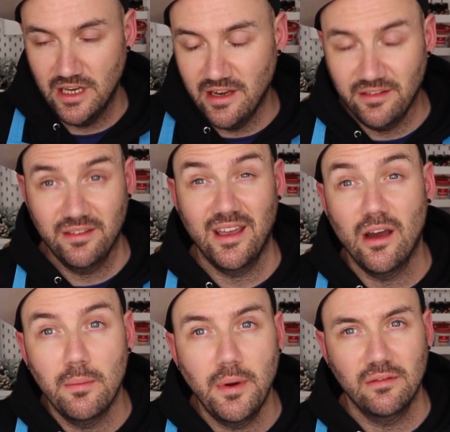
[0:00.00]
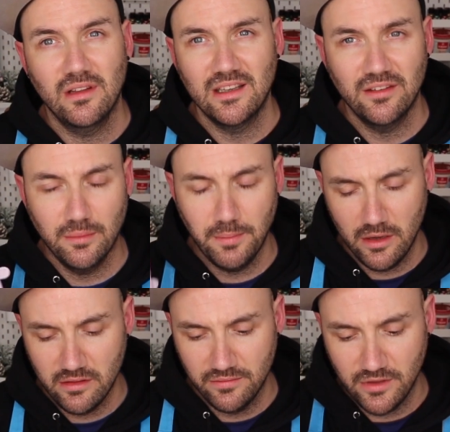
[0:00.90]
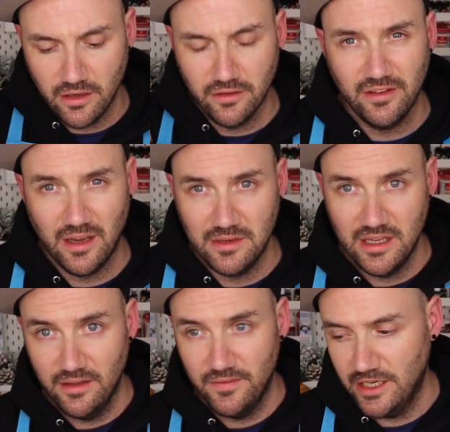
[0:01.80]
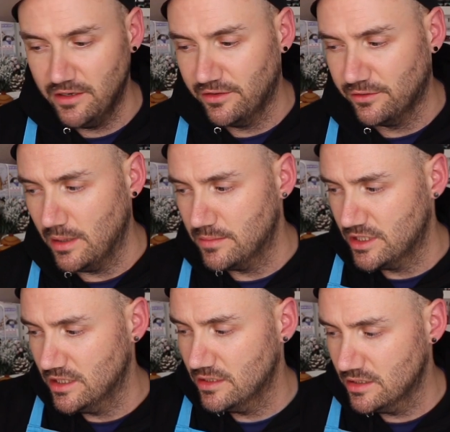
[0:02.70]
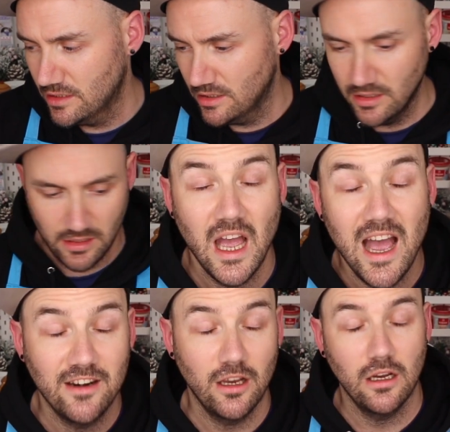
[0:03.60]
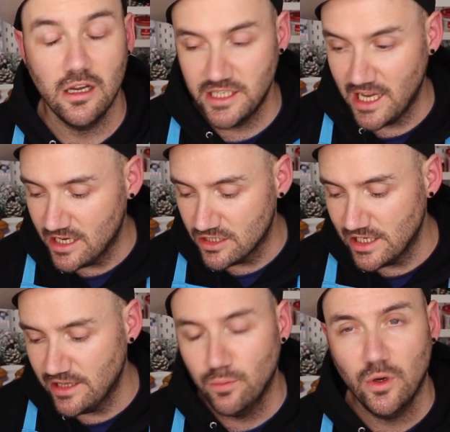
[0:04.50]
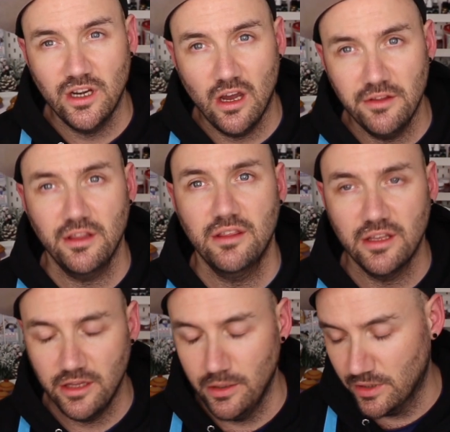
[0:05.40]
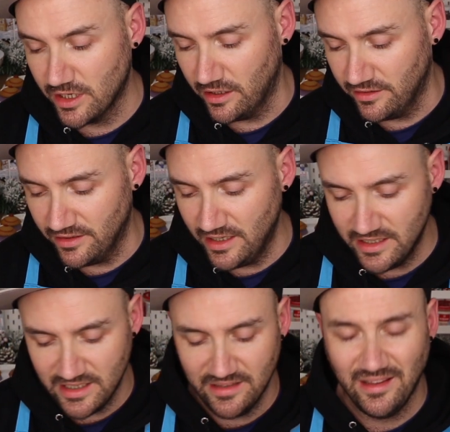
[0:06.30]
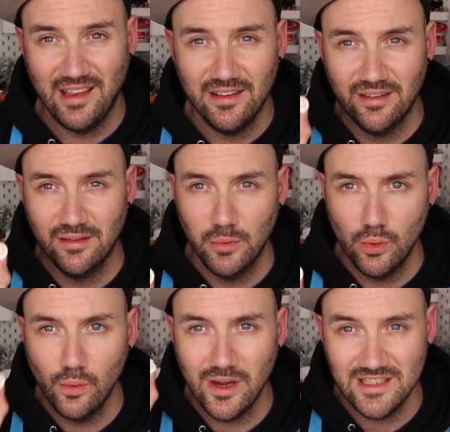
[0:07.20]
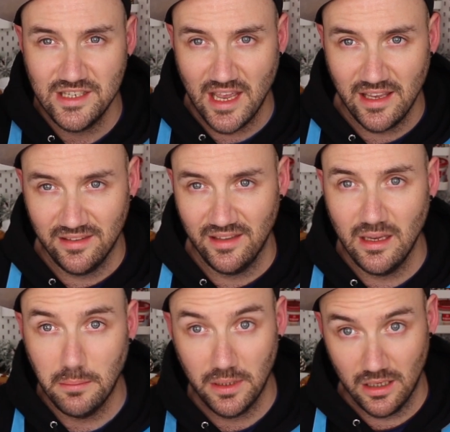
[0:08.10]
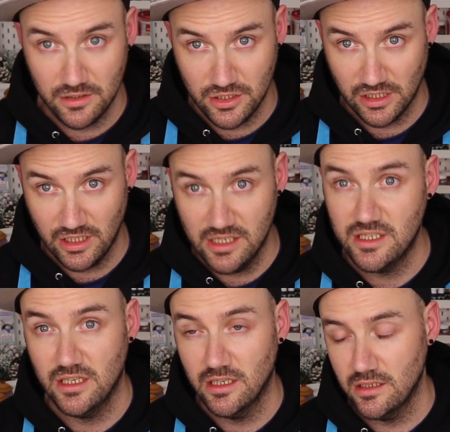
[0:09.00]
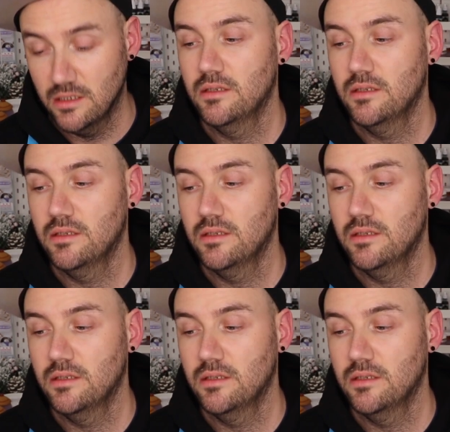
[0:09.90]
And as I say, I'll post links to both of those down in the video description. And I lied, actually the one other thing that you are going to need is a small daisy plunger cutter.